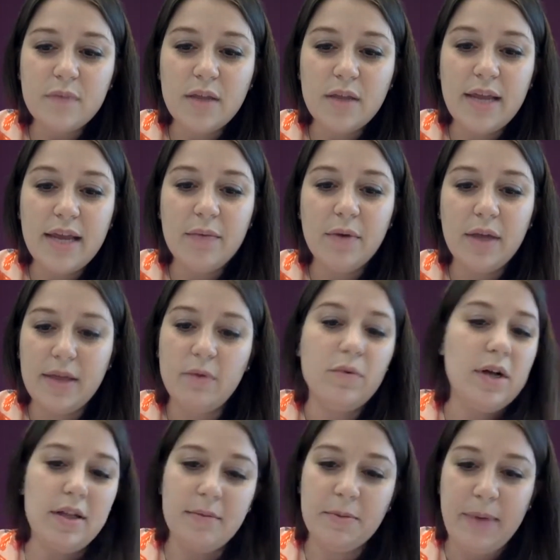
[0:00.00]

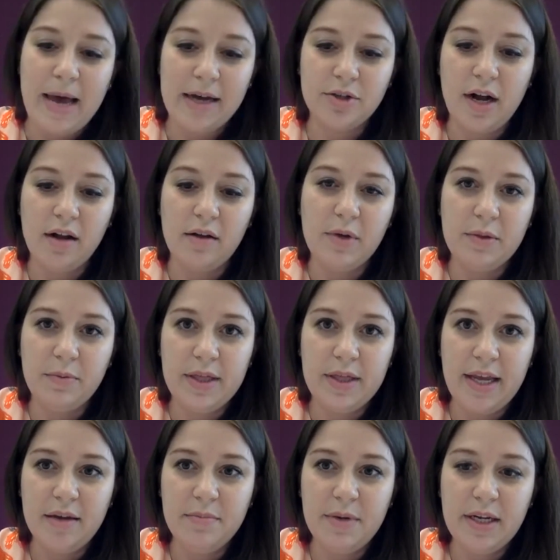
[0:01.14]
let me backtrack with what
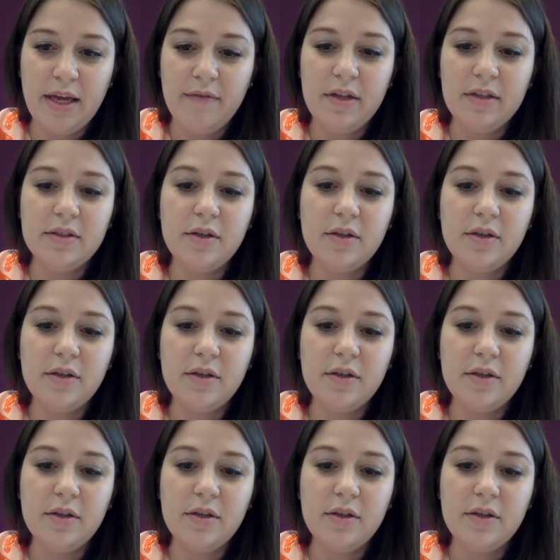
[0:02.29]
they had been given.